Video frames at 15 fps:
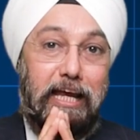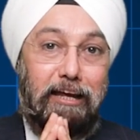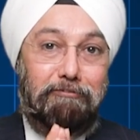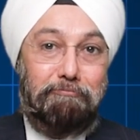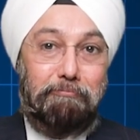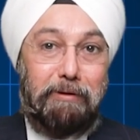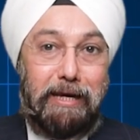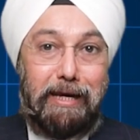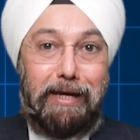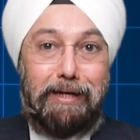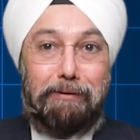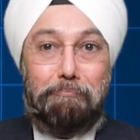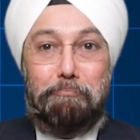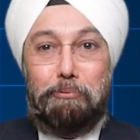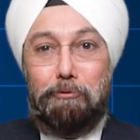have
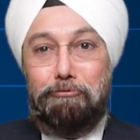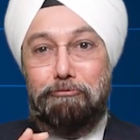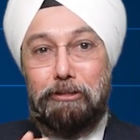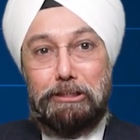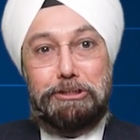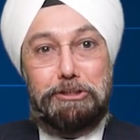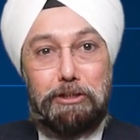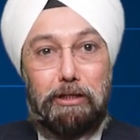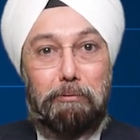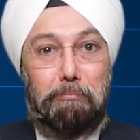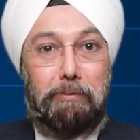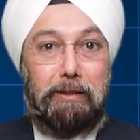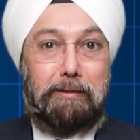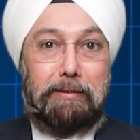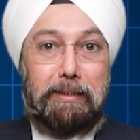made professional
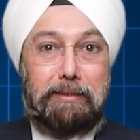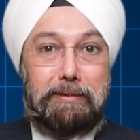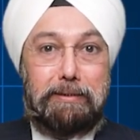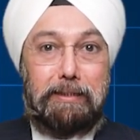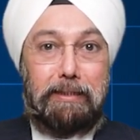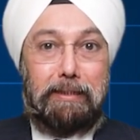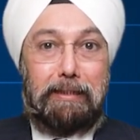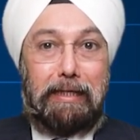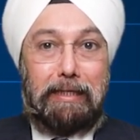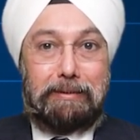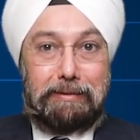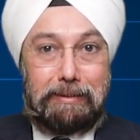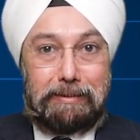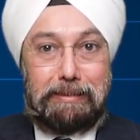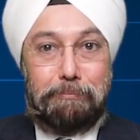milk testing
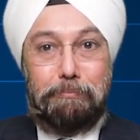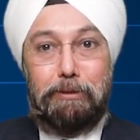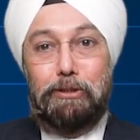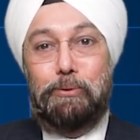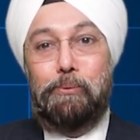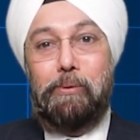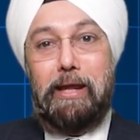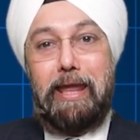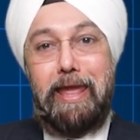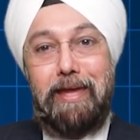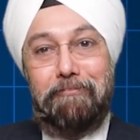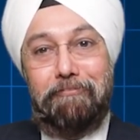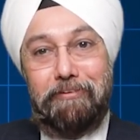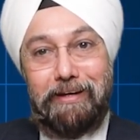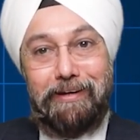accessible to
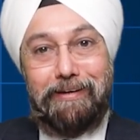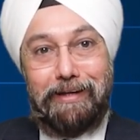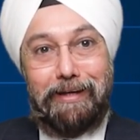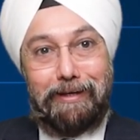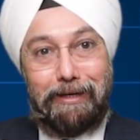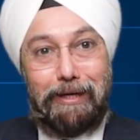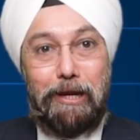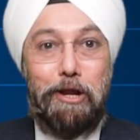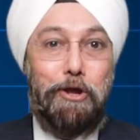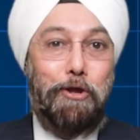every dairy,